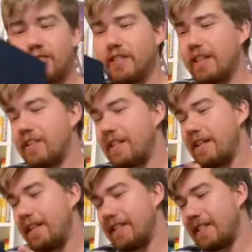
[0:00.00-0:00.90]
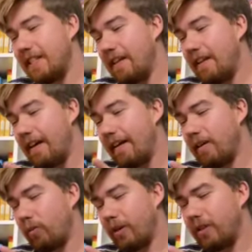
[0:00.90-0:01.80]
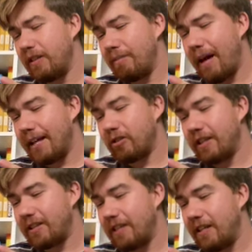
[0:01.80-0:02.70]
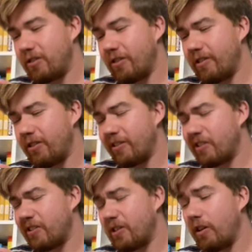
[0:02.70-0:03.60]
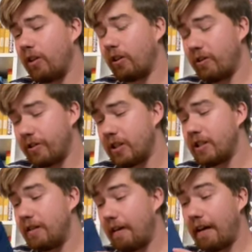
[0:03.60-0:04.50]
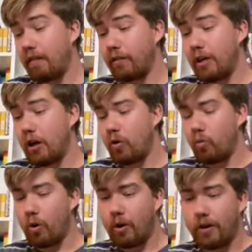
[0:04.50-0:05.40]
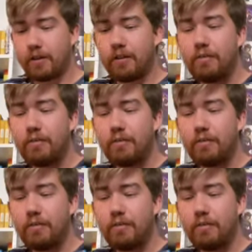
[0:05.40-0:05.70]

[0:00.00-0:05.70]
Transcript: it says any world of magic danger lurks lurks in every word